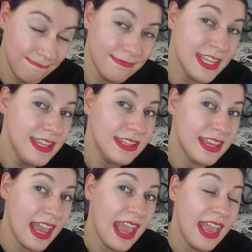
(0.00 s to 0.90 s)

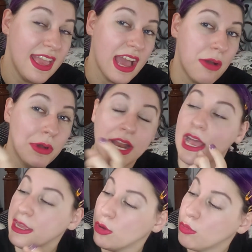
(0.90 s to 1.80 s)
When
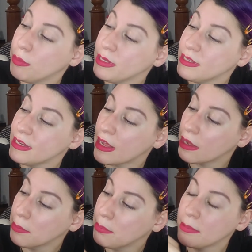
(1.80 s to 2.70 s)
I opened it
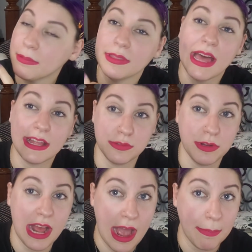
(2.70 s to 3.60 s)
up, that's
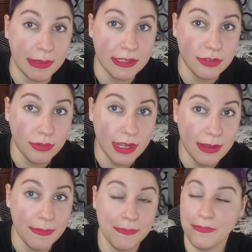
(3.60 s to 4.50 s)
what happened to
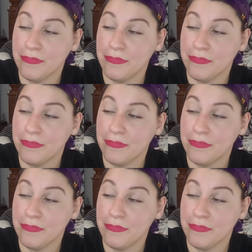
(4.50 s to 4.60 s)
it.